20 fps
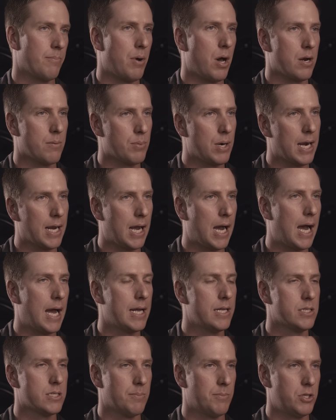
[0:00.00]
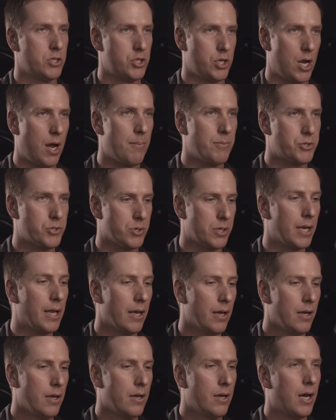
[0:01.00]
the bottom bracket height and some of the
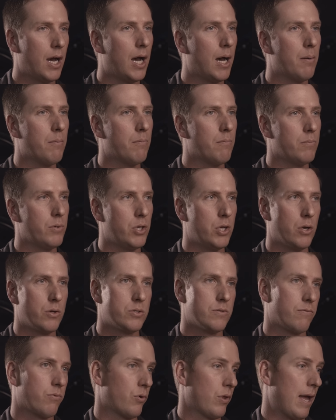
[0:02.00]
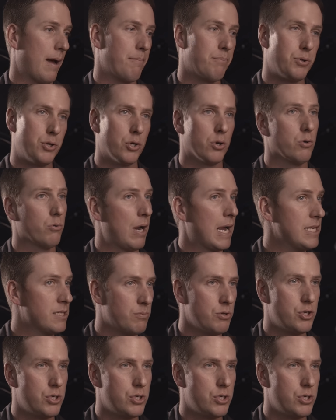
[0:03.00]
geometry, for that pure race